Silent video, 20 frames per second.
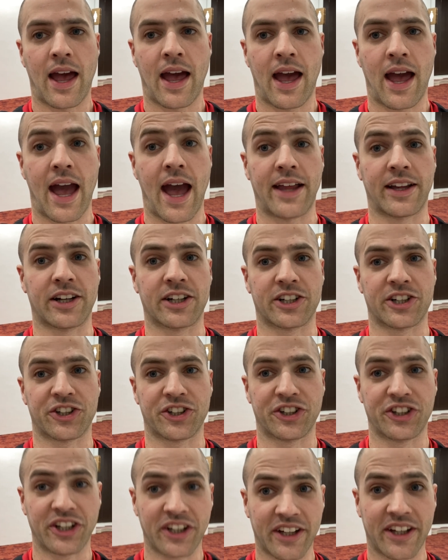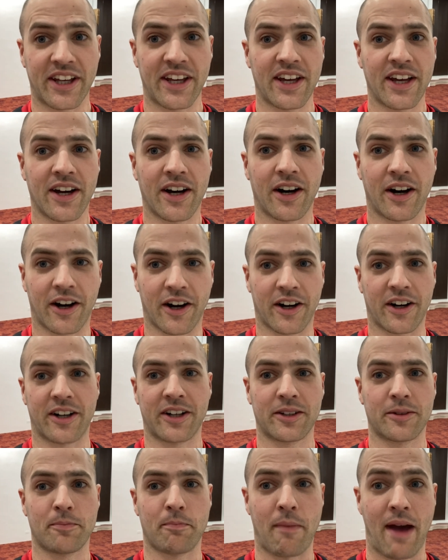Had a really
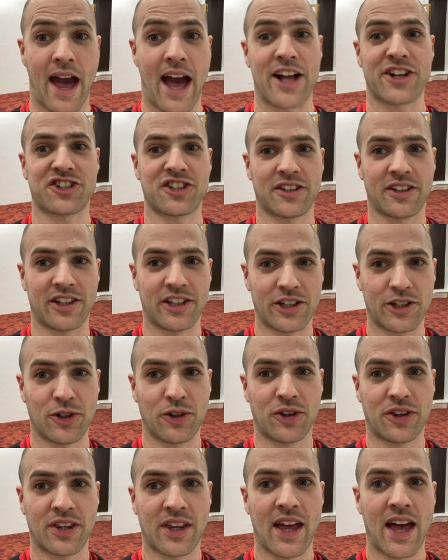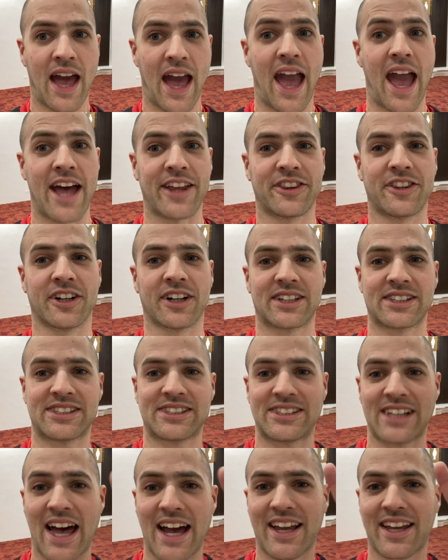hard match in the youth. And took
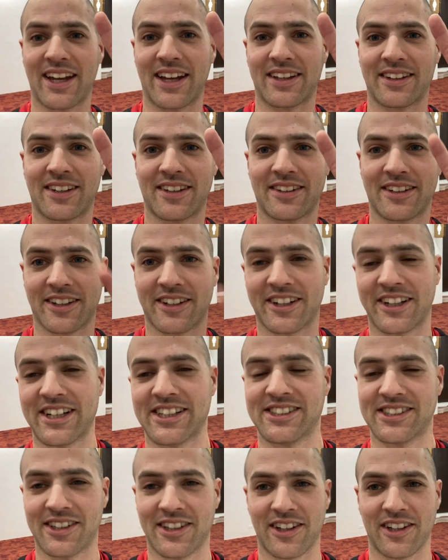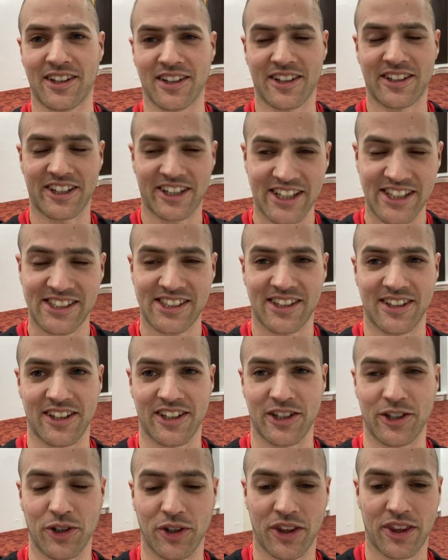2nd to Greece in the
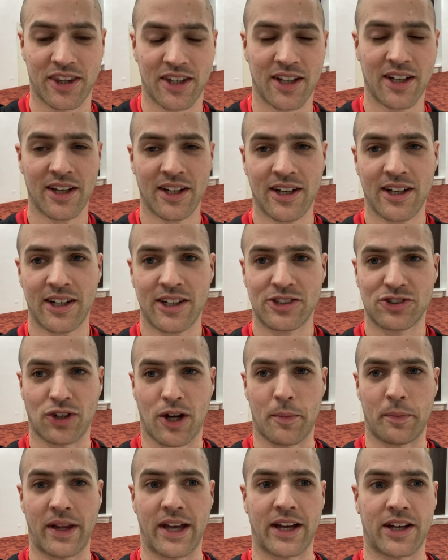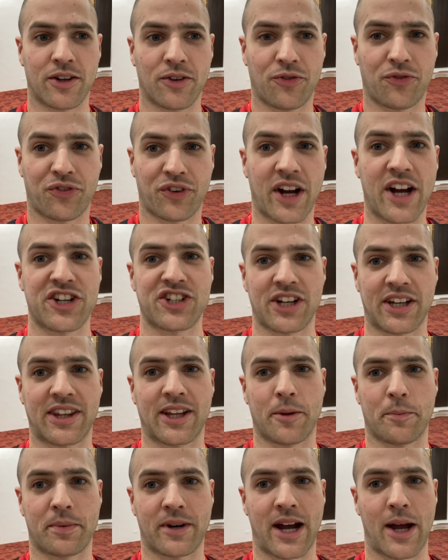youth. So I'm like, fresh, I
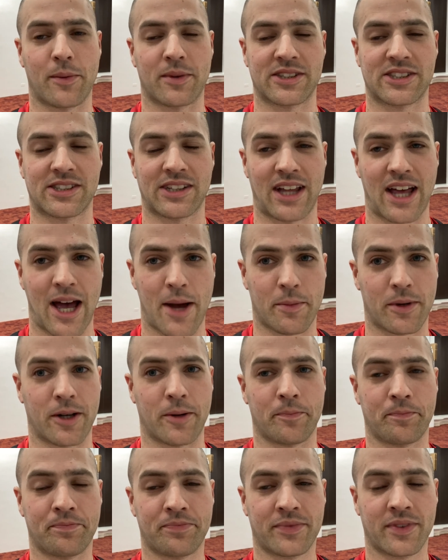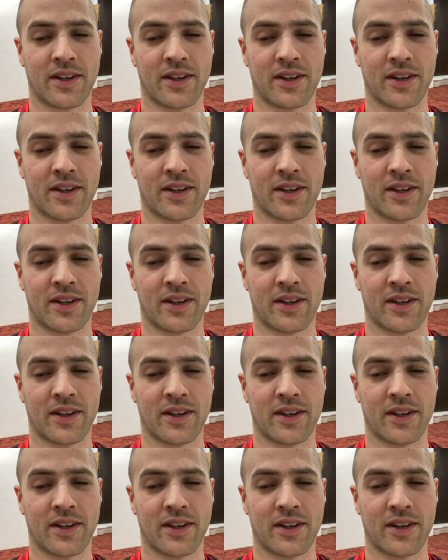think Brian would slam him.